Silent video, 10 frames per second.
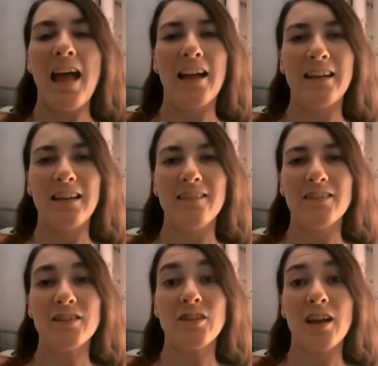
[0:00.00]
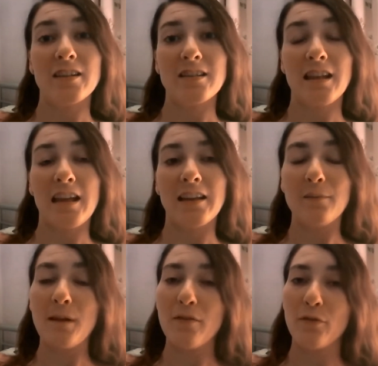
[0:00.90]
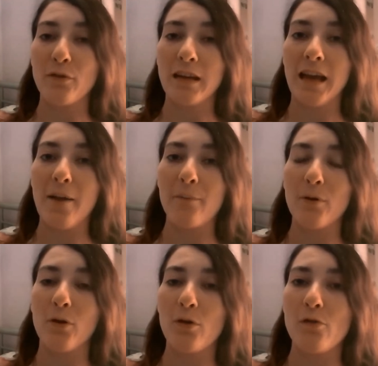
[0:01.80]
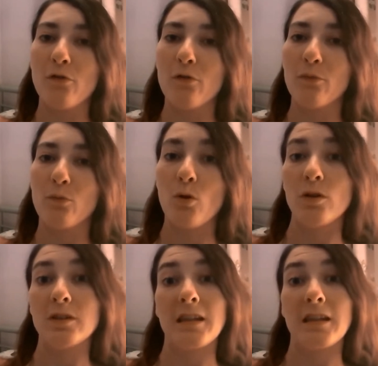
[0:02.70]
and here is just a little bit of a recap of what